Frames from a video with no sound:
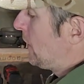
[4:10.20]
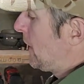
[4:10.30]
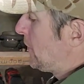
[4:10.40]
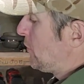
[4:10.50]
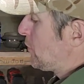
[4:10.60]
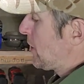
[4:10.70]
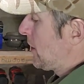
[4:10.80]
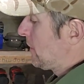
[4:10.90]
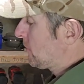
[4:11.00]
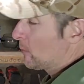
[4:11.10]
then you
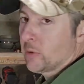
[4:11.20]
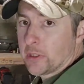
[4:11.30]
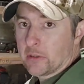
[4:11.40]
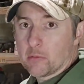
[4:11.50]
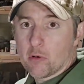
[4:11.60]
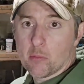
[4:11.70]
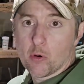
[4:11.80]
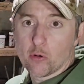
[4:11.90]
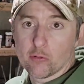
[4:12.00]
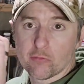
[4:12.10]
can completely
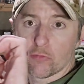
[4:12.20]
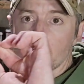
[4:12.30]
remove